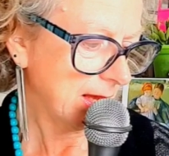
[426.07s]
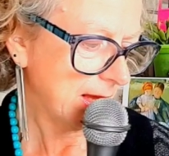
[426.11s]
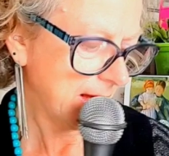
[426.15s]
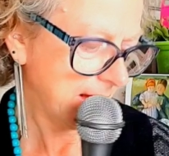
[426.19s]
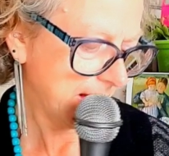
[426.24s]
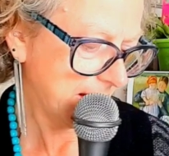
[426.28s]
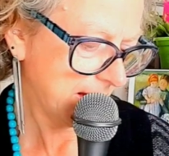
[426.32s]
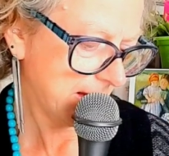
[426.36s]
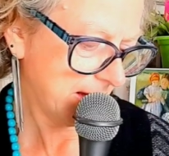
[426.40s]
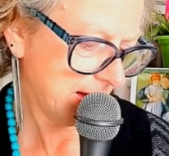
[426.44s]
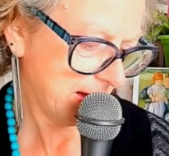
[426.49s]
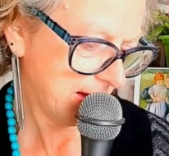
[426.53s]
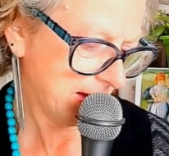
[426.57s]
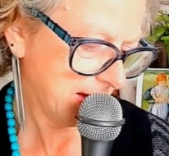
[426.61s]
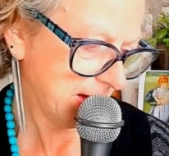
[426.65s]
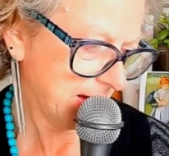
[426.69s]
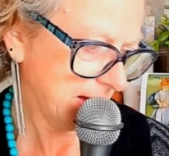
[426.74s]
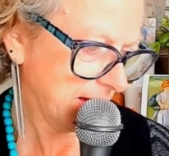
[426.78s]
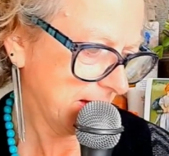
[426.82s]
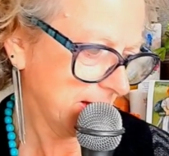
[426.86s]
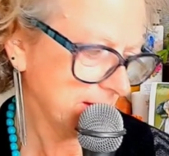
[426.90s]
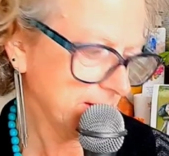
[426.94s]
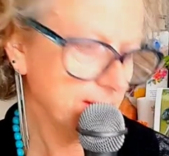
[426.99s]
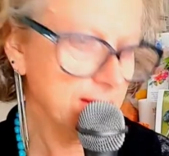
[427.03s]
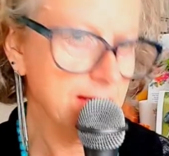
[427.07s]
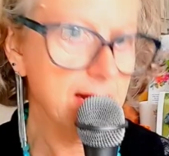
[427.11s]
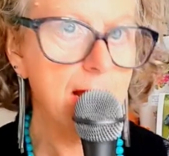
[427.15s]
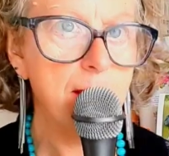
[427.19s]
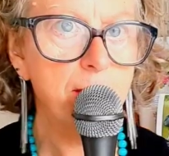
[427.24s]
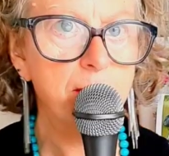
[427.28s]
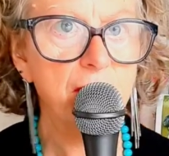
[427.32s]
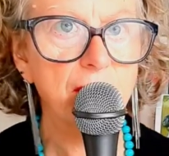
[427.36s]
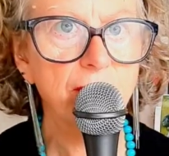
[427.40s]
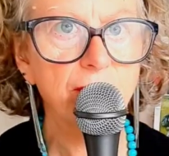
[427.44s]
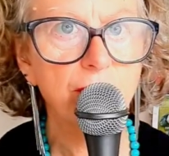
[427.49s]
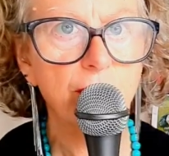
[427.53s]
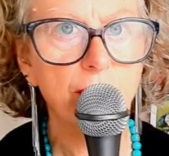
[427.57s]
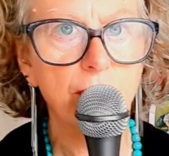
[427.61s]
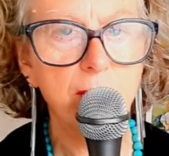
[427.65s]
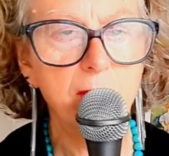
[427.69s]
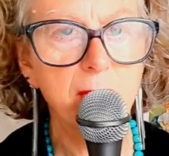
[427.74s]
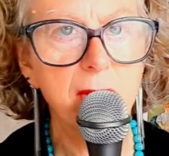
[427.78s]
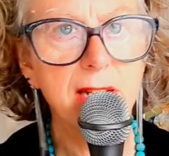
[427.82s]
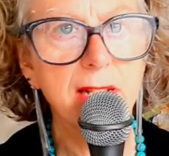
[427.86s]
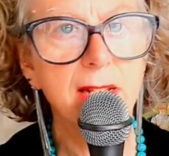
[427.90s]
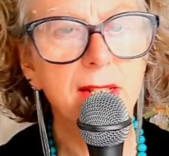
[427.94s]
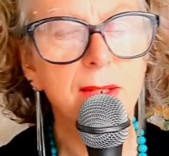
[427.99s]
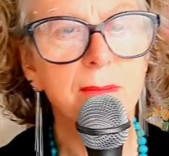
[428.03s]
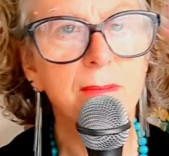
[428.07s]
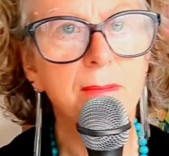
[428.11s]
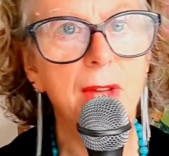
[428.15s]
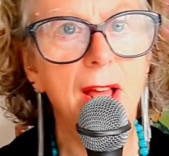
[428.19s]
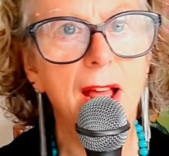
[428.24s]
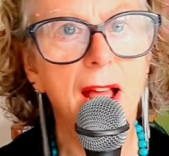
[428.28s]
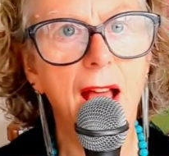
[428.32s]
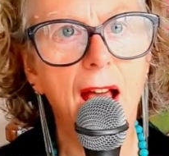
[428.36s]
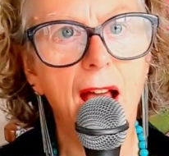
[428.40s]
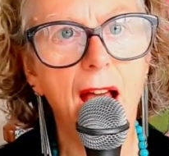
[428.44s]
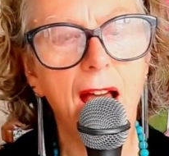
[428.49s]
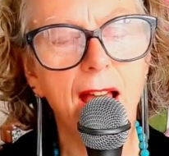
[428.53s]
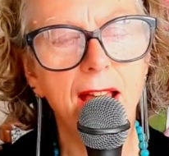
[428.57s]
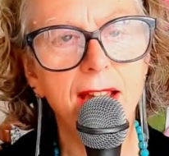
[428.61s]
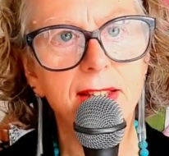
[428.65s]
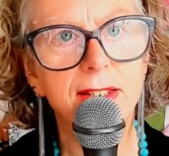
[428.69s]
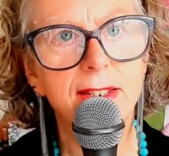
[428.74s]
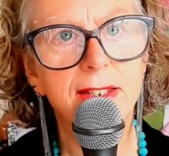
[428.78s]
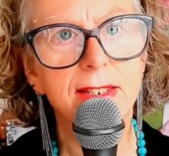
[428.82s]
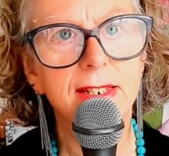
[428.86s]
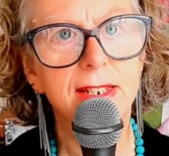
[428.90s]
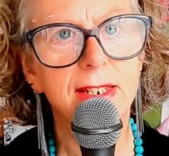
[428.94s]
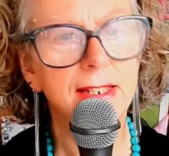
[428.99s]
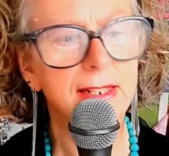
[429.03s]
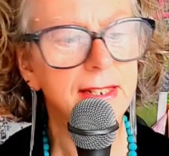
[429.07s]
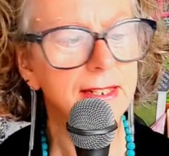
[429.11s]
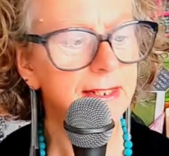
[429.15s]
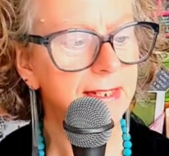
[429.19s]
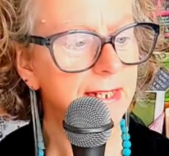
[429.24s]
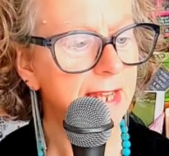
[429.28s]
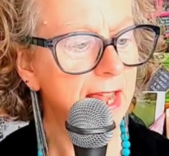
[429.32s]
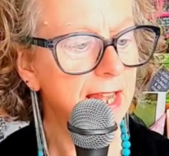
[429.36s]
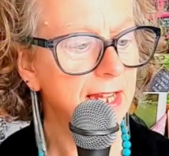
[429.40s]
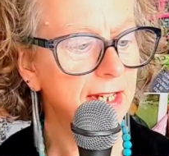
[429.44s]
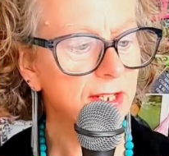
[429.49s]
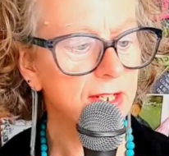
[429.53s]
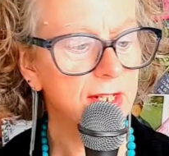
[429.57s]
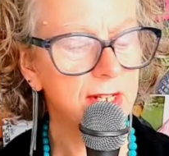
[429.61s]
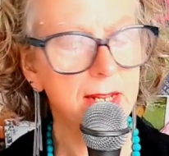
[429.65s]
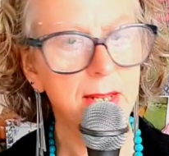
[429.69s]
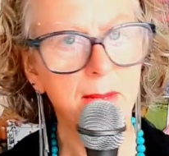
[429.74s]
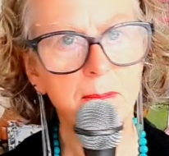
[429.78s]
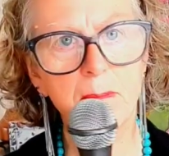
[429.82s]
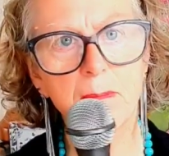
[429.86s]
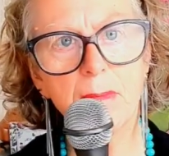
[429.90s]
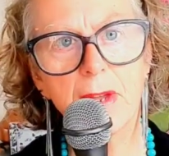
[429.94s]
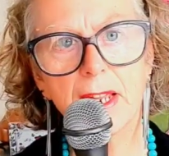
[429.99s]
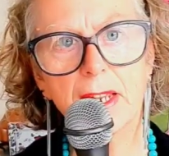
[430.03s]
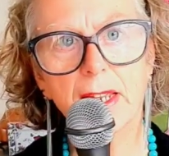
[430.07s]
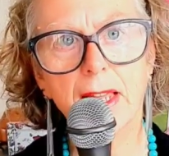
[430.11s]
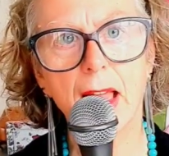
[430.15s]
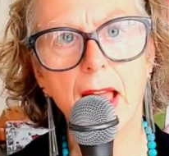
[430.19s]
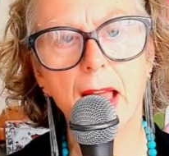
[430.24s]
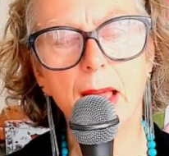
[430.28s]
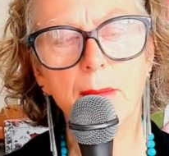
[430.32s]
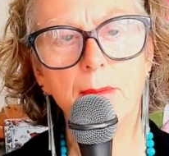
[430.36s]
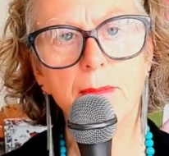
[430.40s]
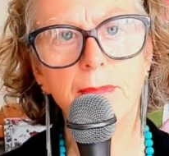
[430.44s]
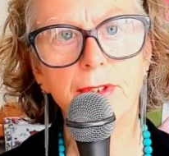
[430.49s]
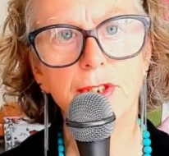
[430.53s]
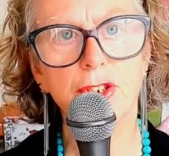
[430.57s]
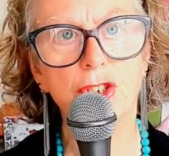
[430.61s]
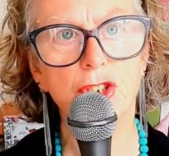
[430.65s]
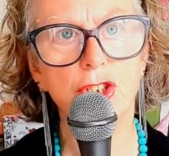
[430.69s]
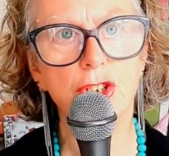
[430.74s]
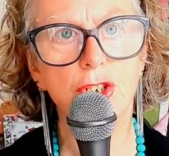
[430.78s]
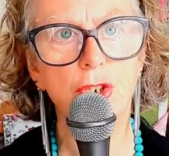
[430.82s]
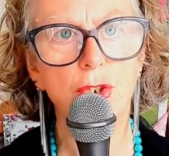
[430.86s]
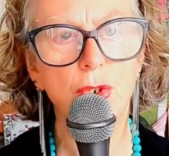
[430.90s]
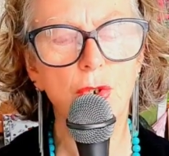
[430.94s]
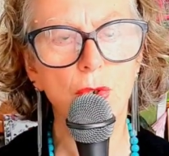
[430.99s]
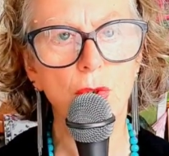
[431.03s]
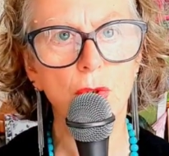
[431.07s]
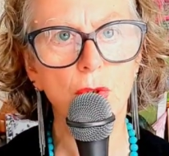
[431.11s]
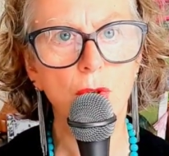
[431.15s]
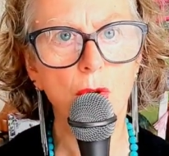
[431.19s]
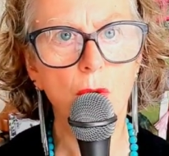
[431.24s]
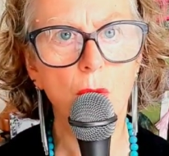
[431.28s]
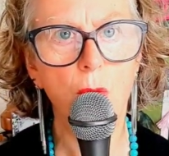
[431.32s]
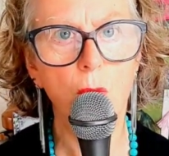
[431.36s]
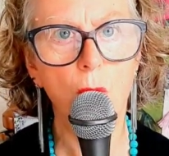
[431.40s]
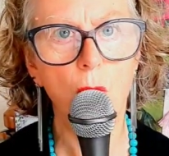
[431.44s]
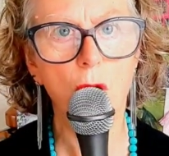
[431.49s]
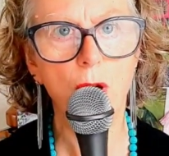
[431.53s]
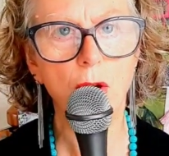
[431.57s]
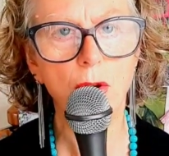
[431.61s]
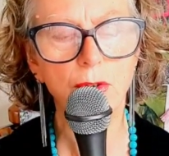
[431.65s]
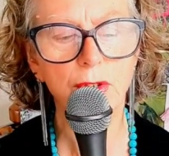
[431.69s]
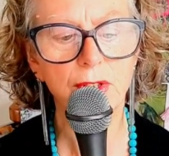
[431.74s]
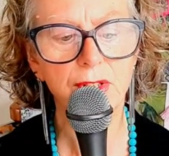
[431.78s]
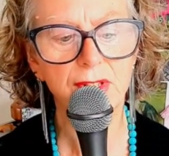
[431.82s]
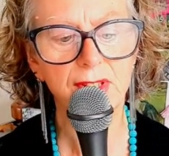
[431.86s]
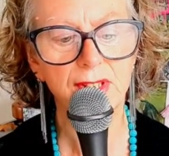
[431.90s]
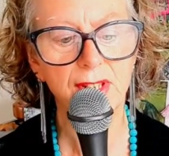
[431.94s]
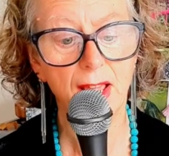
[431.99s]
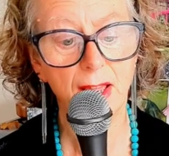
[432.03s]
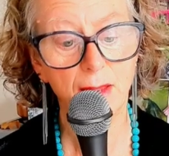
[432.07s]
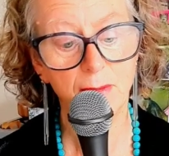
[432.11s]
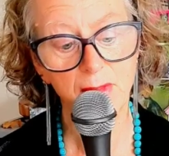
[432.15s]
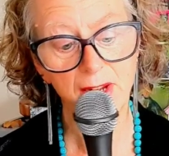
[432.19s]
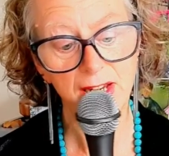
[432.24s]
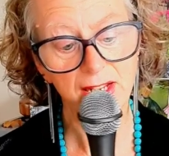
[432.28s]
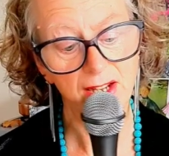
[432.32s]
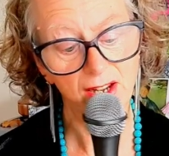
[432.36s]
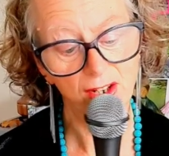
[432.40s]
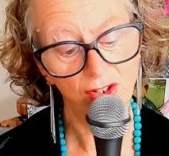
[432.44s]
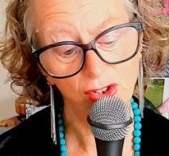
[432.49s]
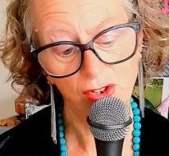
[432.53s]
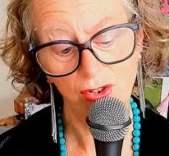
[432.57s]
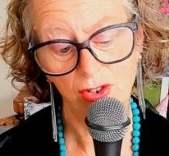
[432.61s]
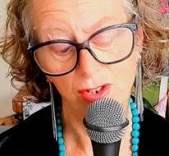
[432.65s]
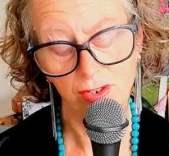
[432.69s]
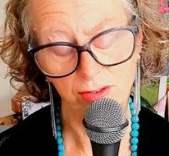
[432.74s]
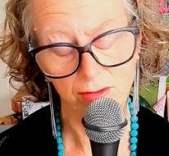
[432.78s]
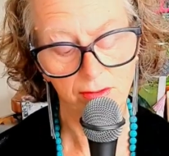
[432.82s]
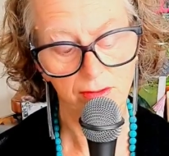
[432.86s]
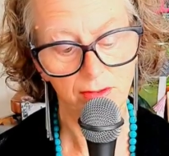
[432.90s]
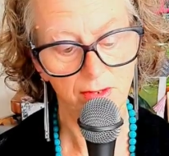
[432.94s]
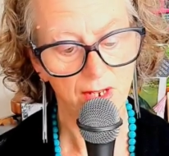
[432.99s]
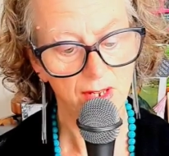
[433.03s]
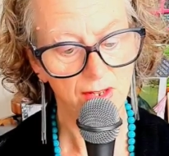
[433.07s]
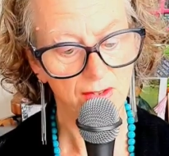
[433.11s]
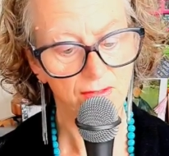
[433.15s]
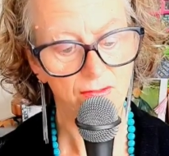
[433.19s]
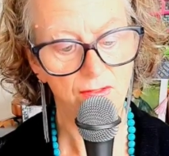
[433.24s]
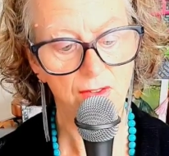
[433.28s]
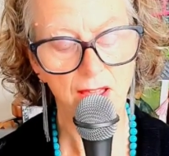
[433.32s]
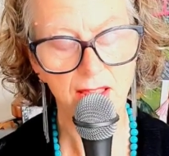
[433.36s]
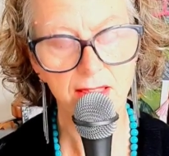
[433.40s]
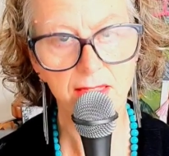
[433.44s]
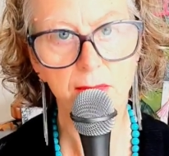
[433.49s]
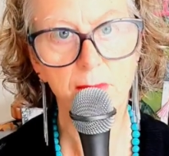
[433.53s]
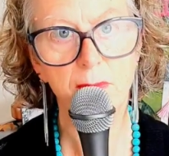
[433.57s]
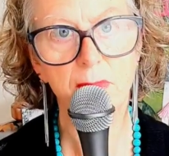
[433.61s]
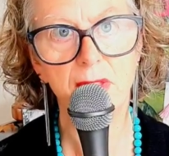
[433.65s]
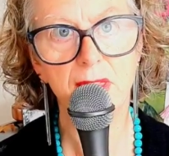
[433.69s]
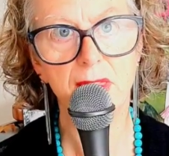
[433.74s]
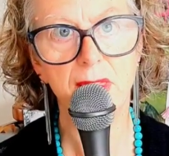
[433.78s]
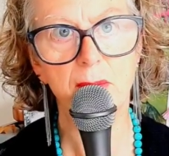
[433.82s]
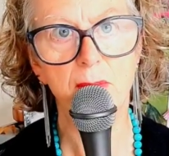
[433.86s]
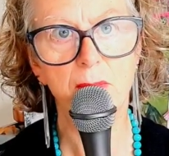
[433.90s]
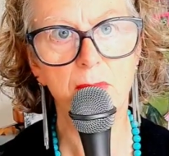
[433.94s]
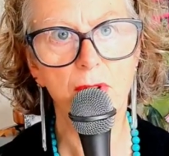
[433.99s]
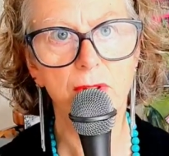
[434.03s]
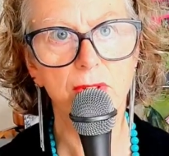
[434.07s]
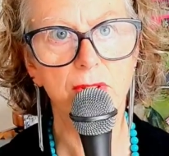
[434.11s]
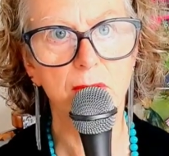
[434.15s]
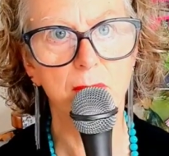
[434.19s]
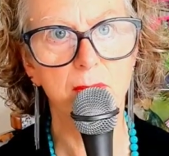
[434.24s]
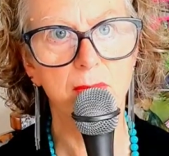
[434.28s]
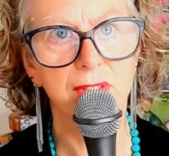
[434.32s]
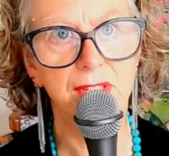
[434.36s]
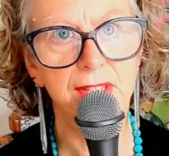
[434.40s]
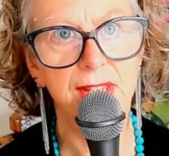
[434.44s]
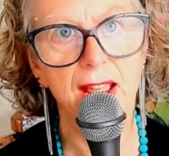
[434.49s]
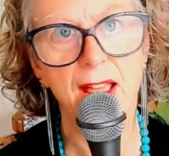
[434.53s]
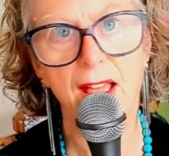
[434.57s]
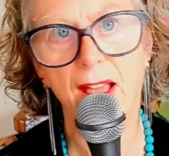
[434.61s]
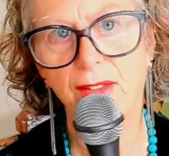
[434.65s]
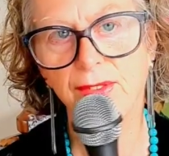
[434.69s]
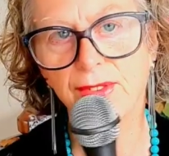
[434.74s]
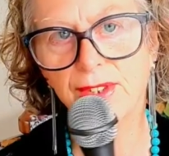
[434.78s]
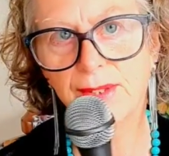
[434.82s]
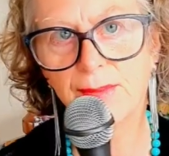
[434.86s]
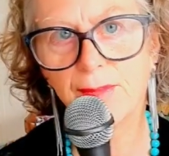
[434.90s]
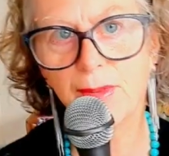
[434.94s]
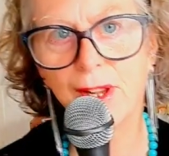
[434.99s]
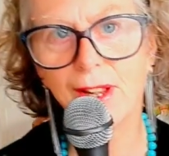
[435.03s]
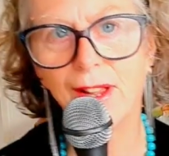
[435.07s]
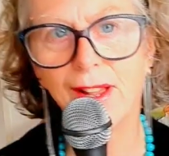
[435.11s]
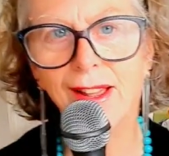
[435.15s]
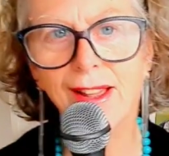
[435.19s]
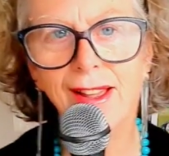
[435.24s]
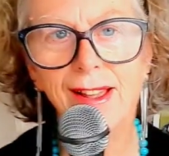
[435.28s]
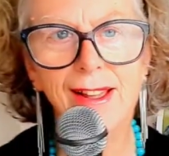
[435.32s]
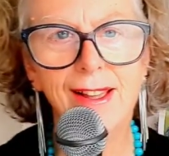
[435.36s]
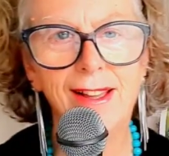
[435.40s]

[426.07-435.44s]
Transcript: uh, tablet for a minute, but I did actually pick up two quotes. I mean, I could find them in the book themselves, but